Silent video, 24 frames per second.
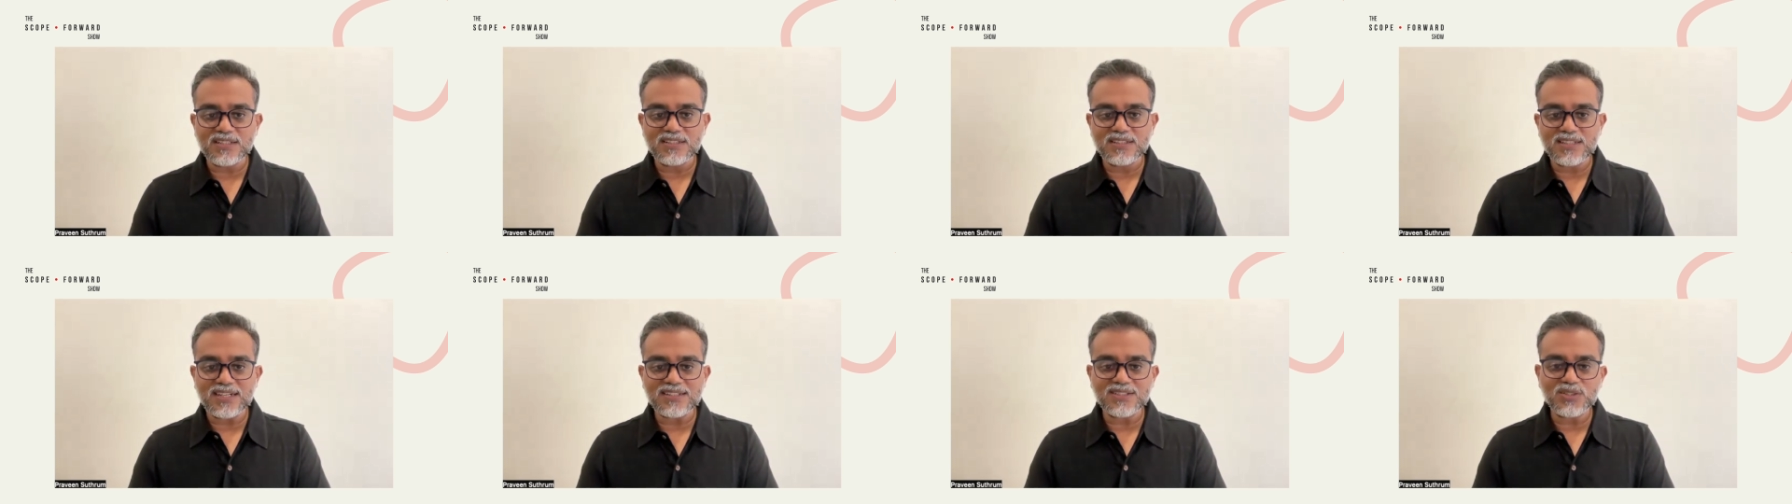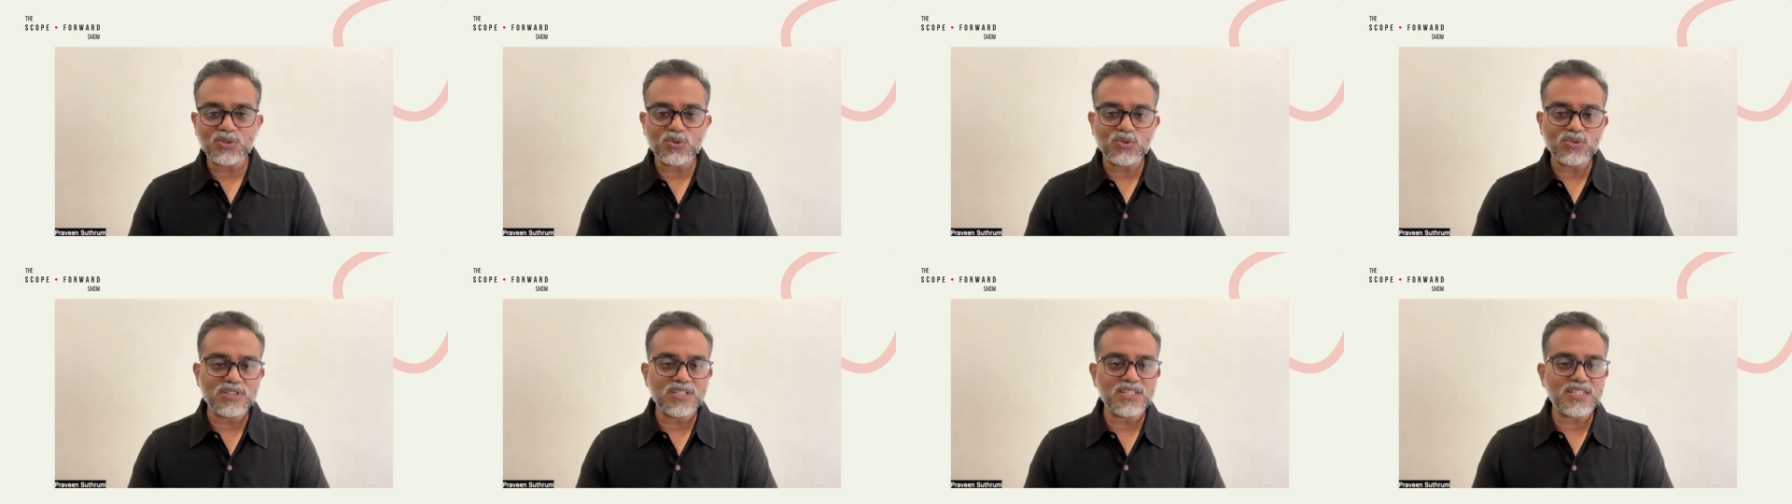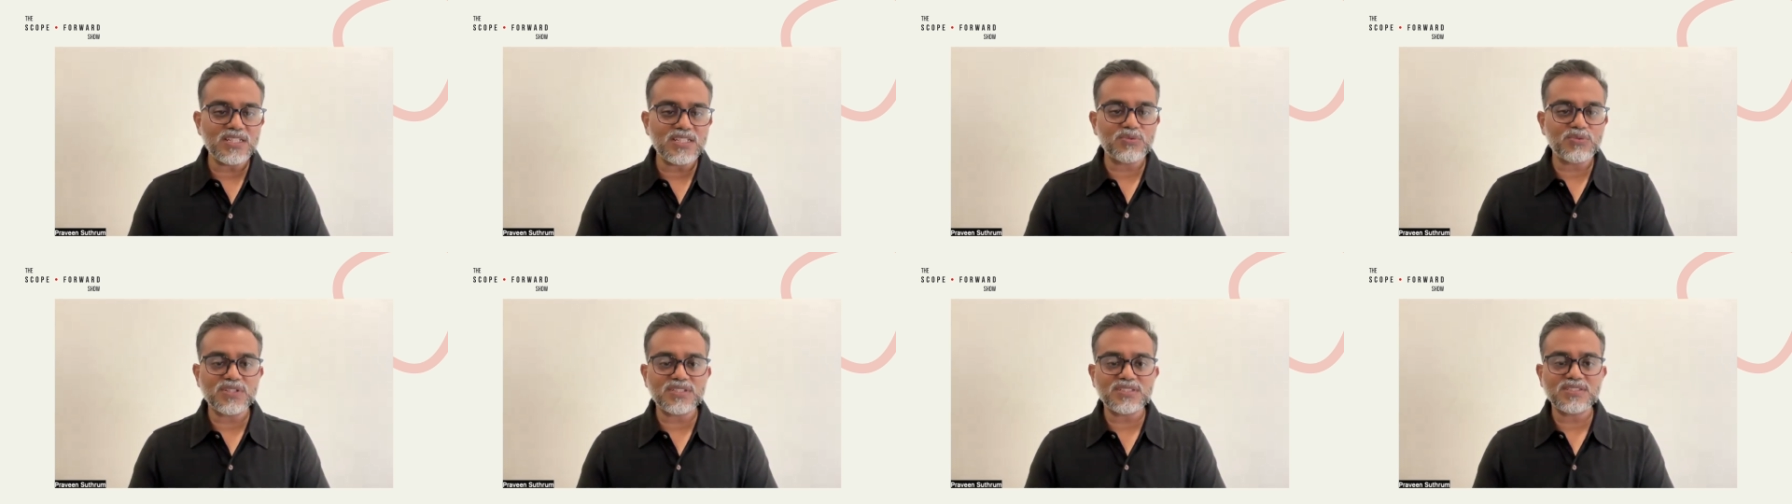that whole
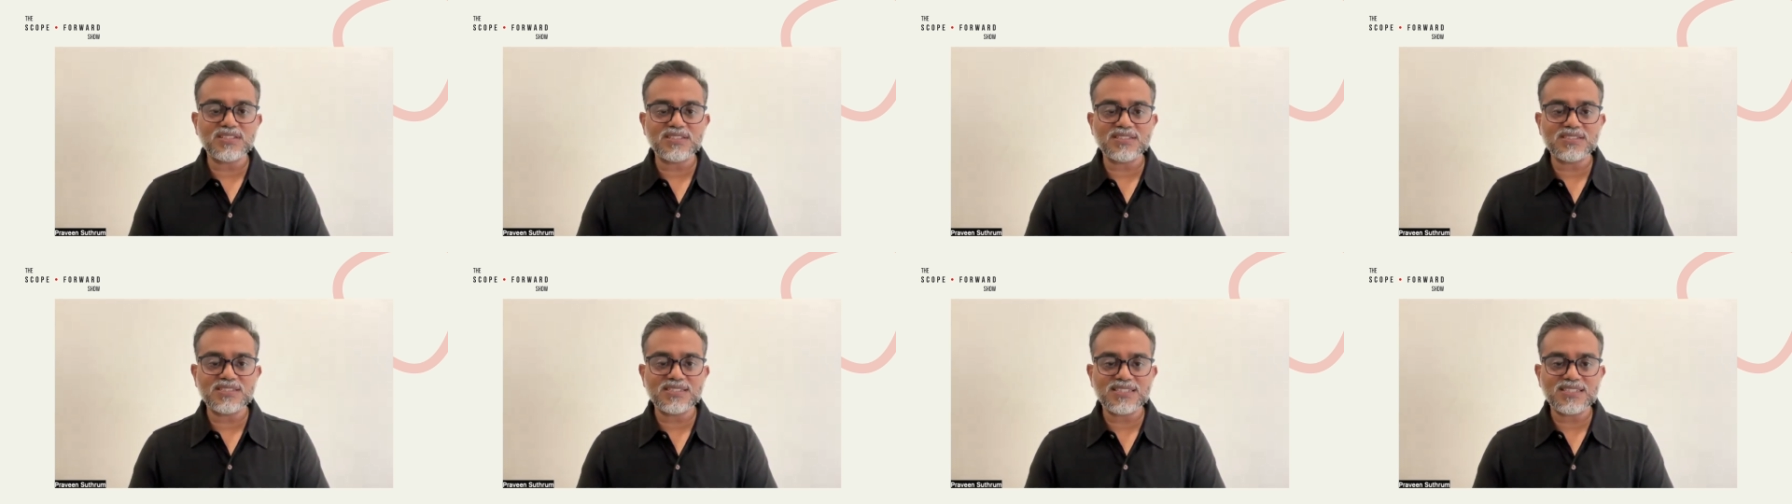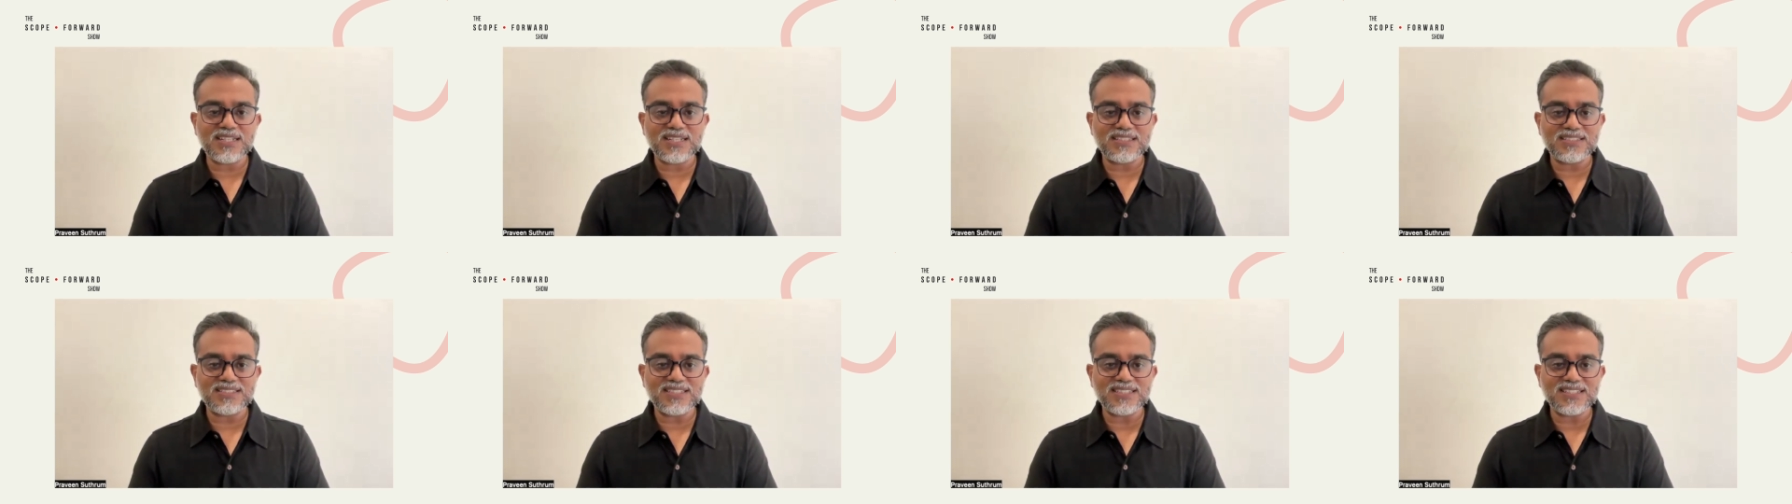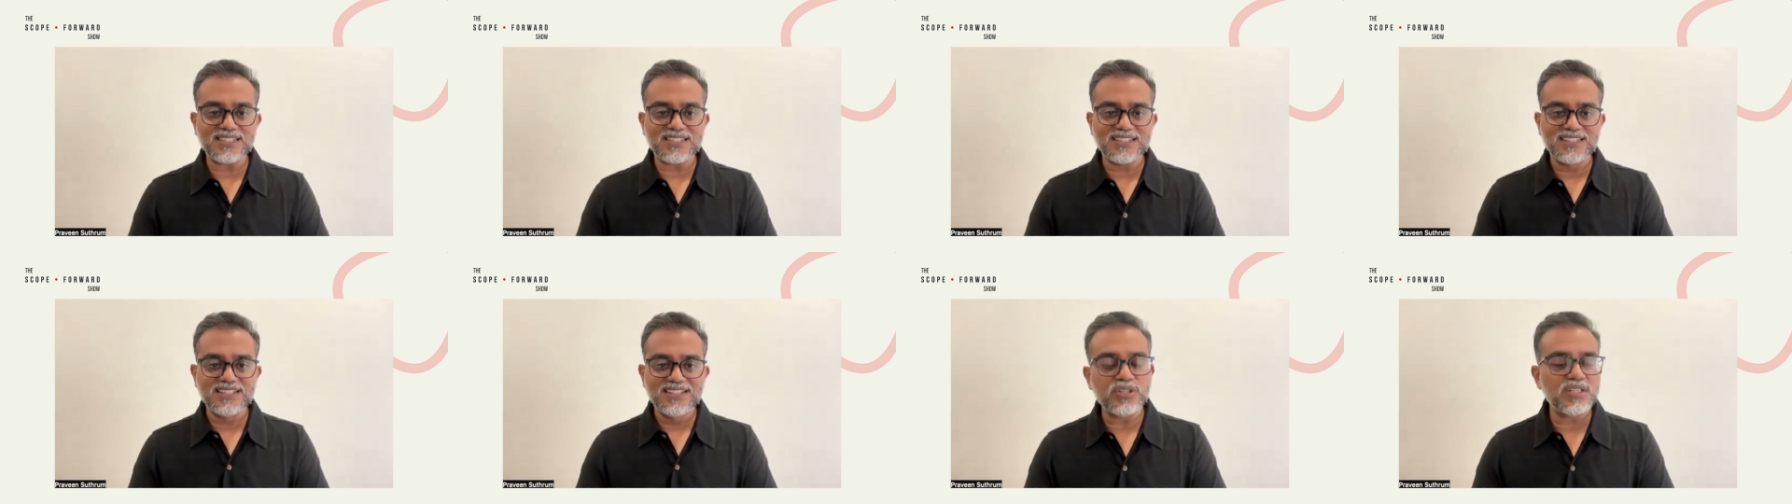equation is changing.